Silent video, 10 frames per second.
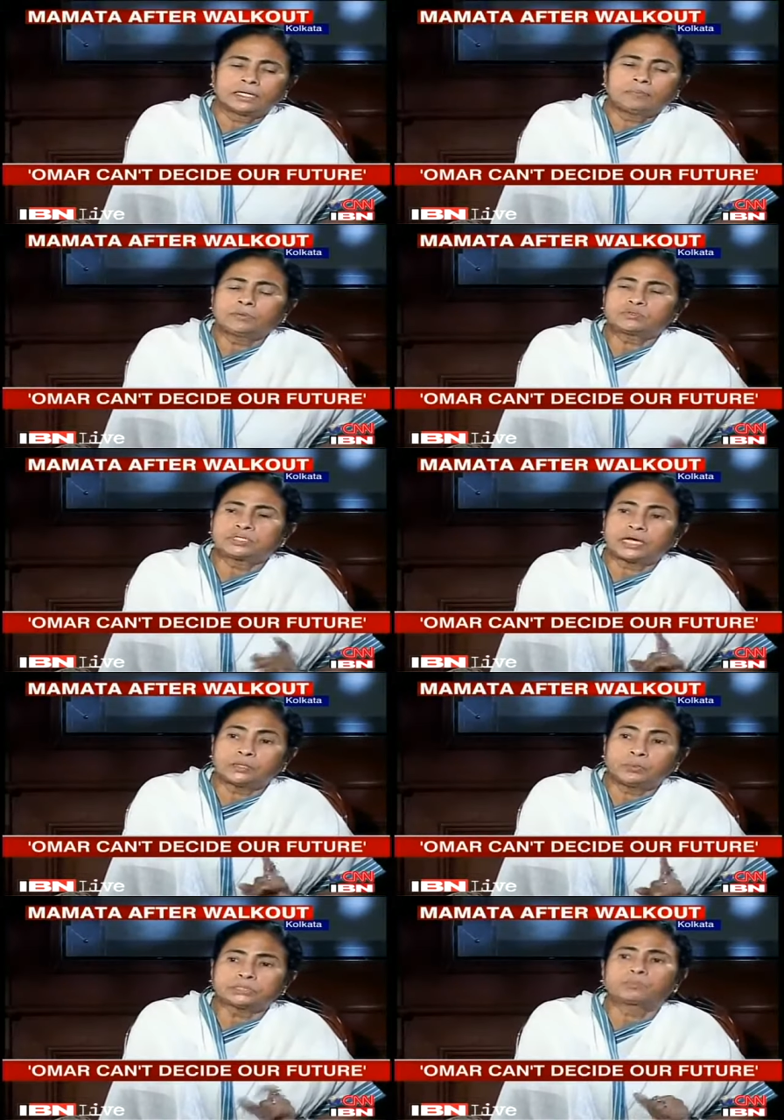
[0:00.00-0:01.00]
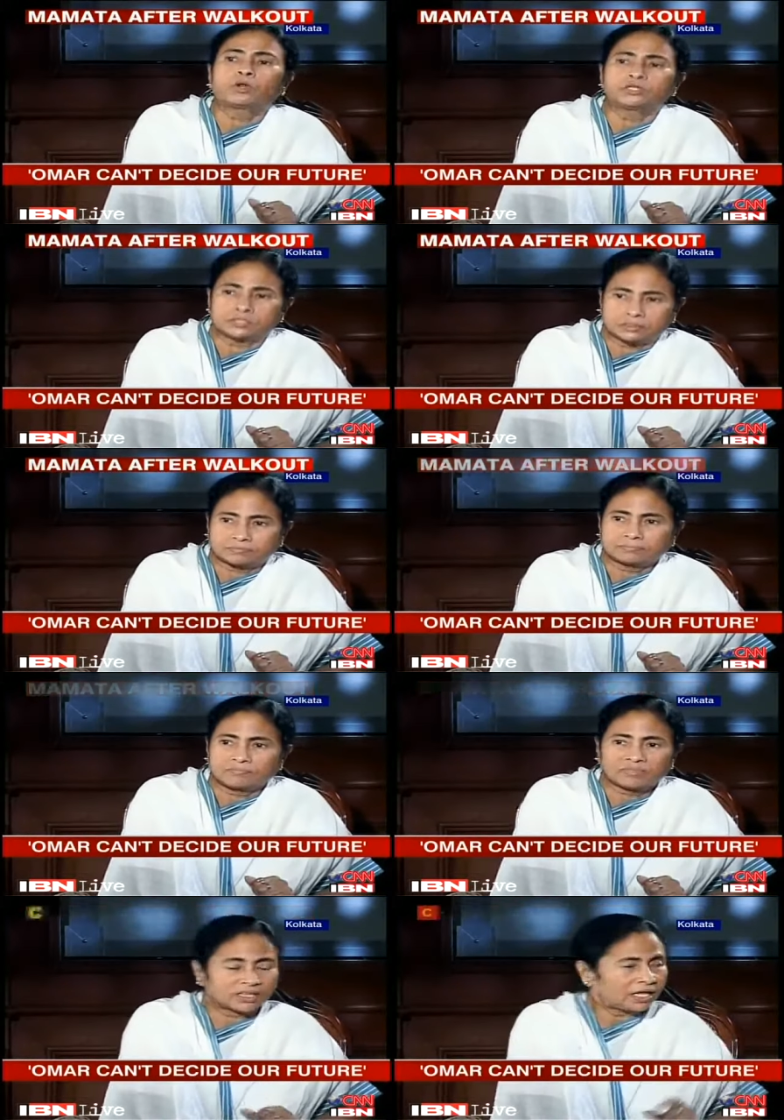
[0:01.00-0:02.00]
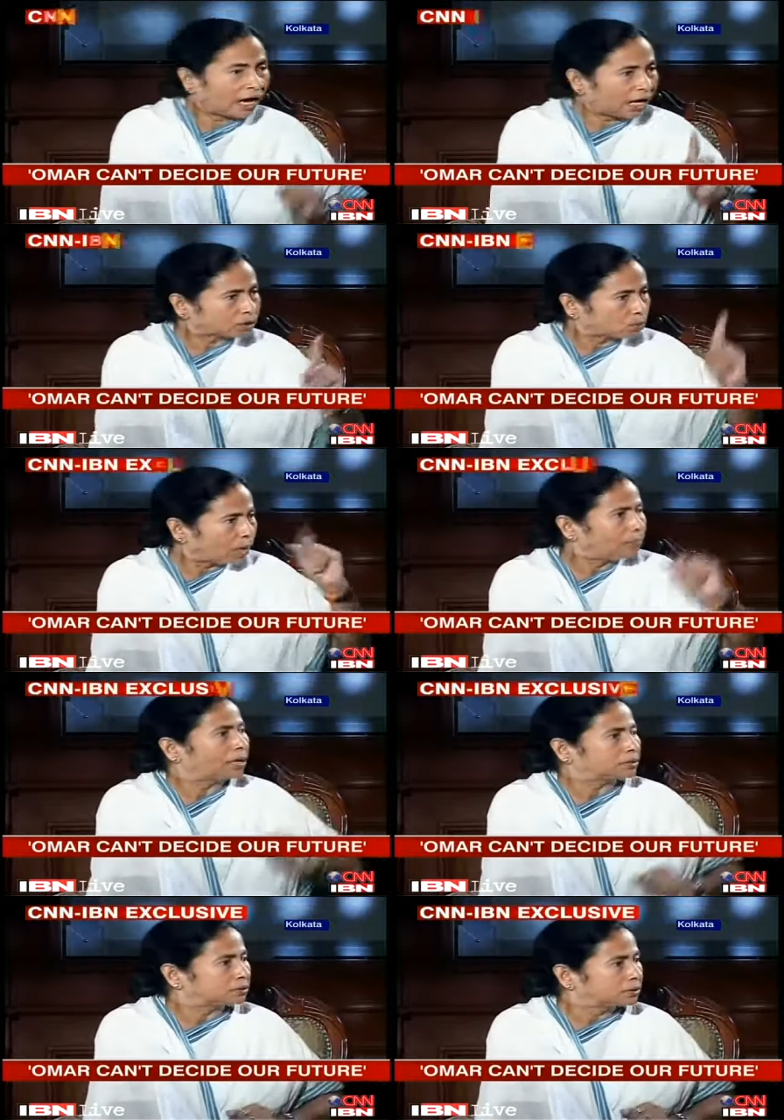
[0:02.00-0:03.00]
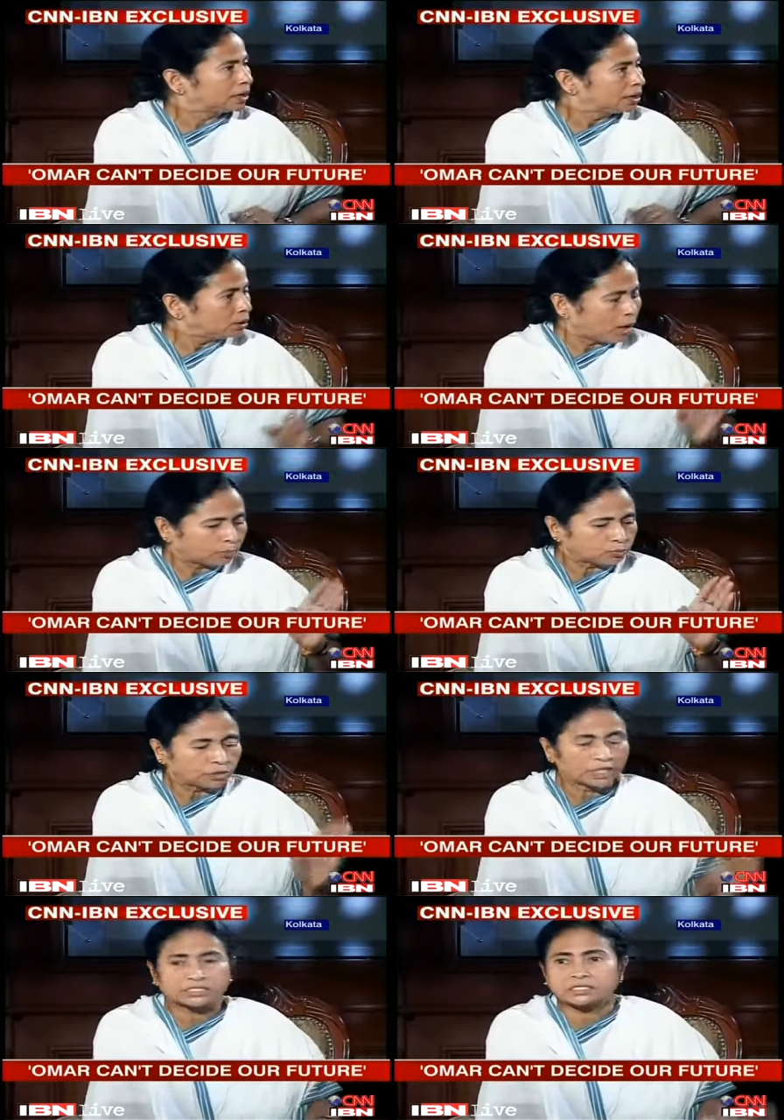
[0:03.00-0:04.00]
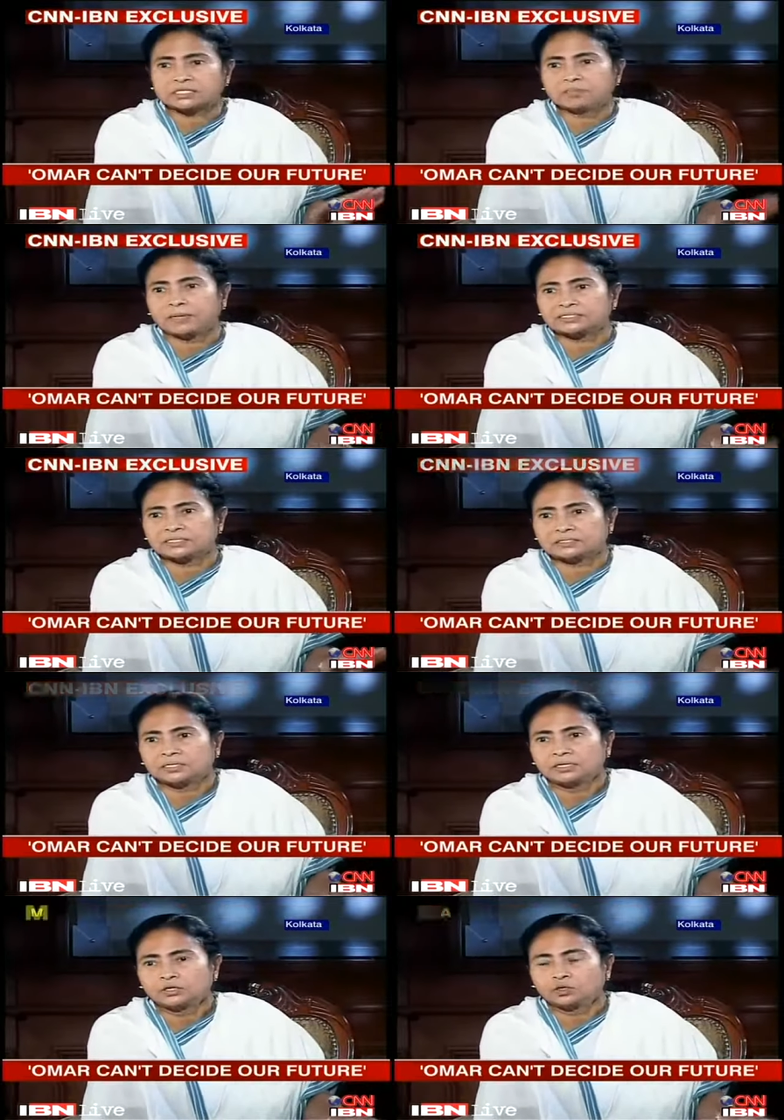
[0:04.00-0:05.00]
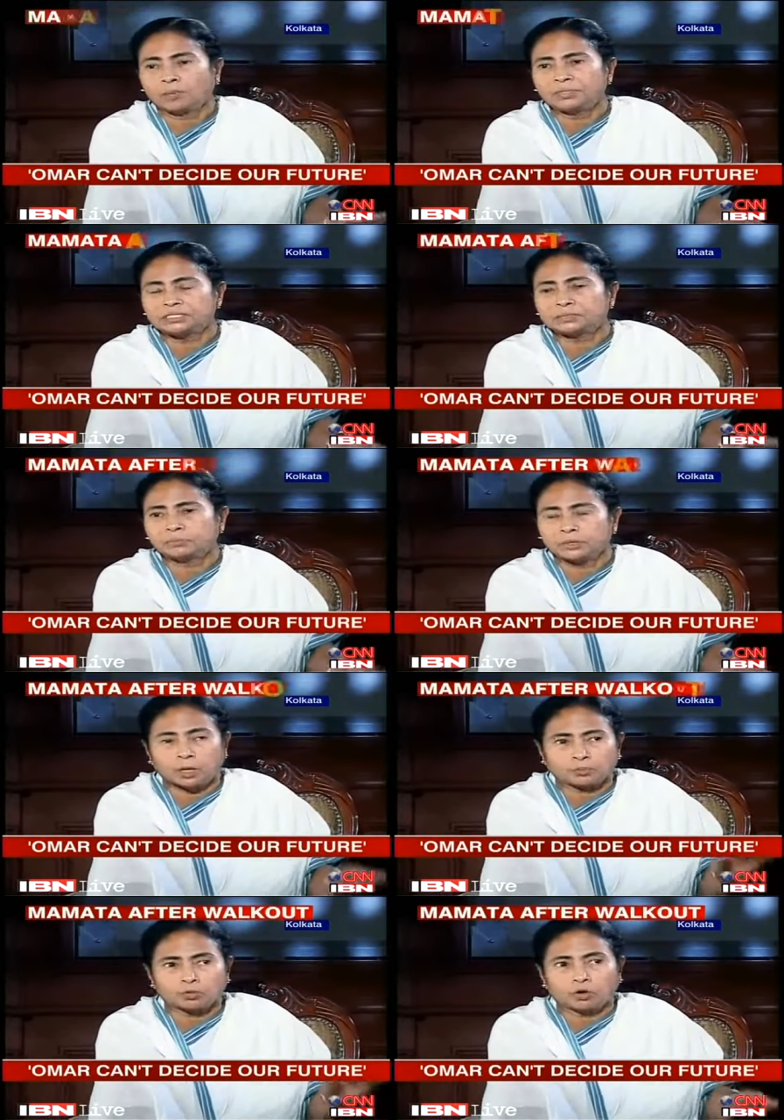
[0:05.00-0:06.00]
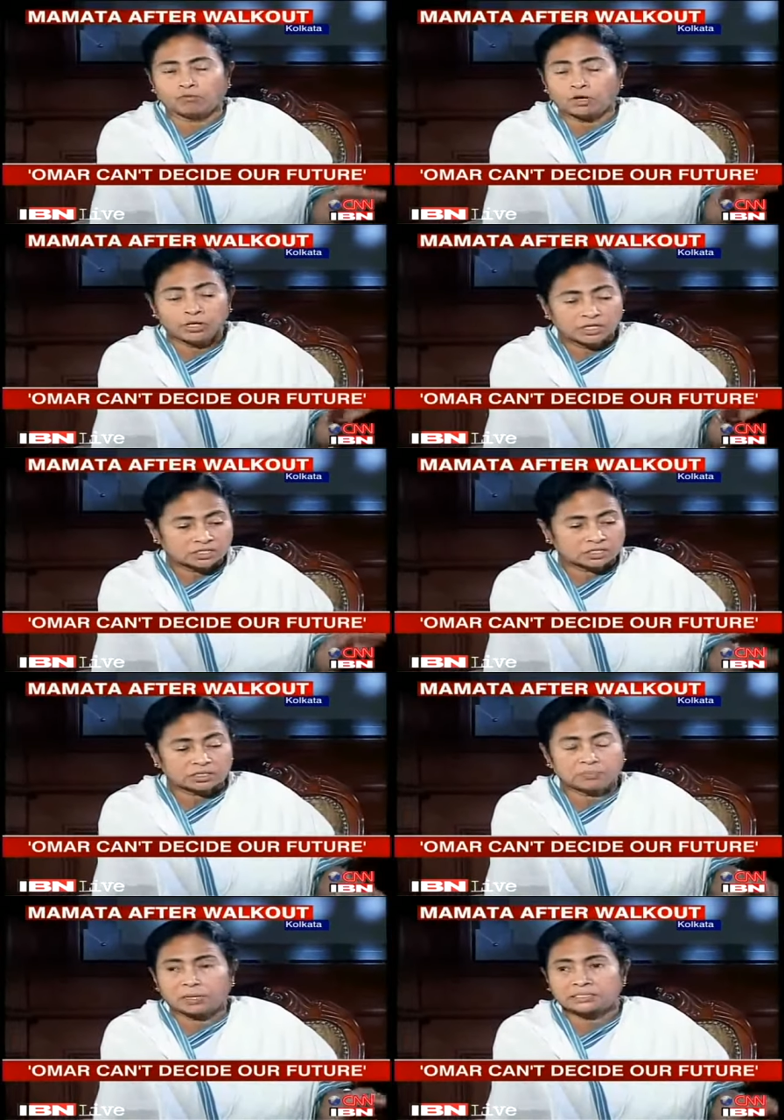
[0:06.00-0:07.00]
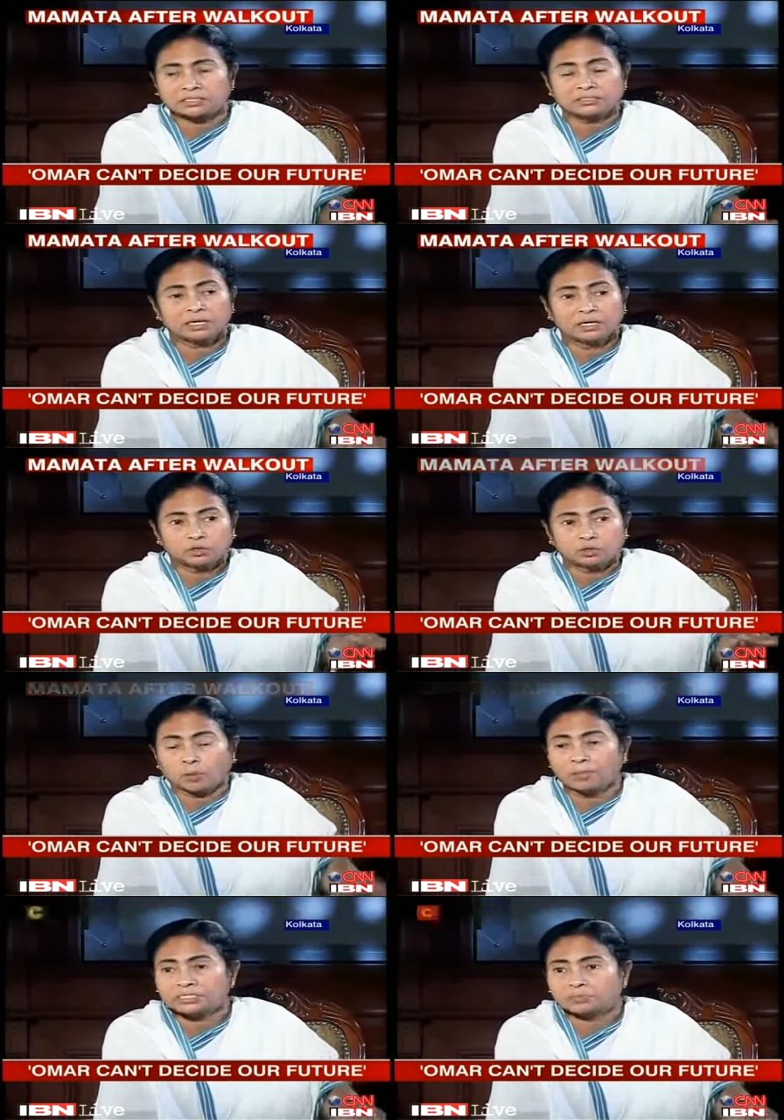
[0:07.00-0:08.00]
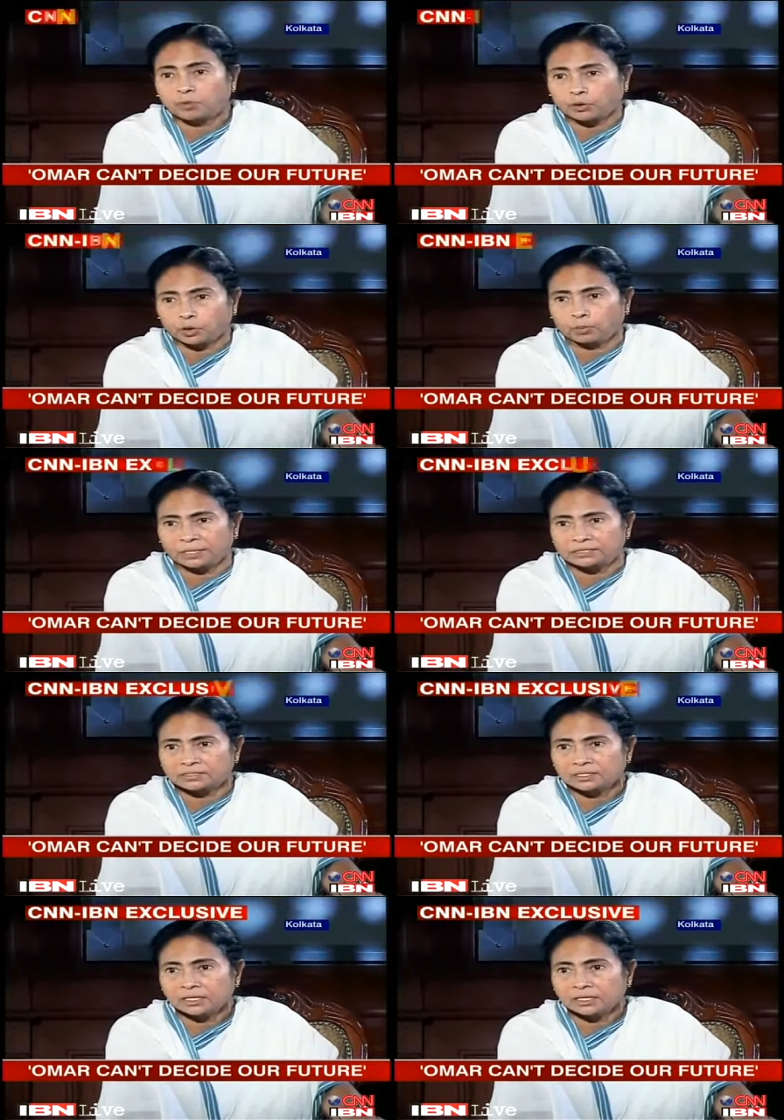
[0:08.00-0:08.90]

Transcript: If you see the US policy, they ask Walmart, you have to take 60% domestic, you have to go for 60% domestic procurements.